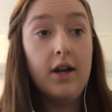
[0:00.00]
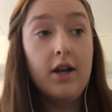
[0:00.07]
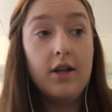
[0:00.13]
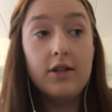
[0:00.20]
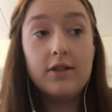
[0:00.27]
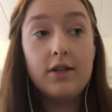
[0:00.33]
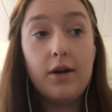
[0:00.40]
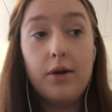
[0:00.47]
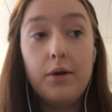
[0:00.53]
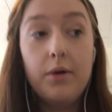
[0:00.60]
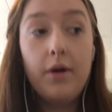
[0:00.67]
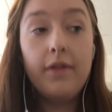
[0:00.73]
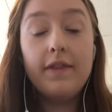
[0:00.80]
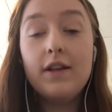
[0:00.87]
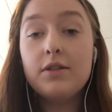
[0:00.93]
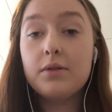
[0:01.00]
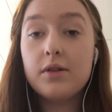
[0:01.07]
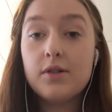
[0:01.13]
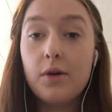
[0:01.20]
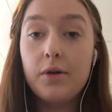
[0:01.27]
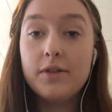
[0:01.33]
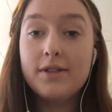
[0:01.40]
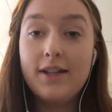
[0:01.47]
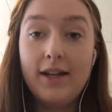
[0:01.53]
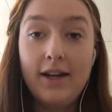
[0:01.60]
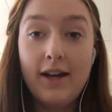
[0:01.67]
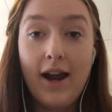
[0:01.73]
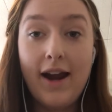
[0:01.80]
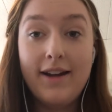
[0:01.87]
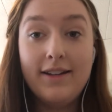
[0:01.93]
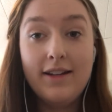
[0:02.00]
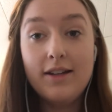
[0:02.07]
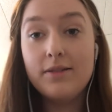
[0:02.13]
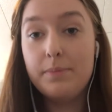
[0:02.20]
So this results in ideas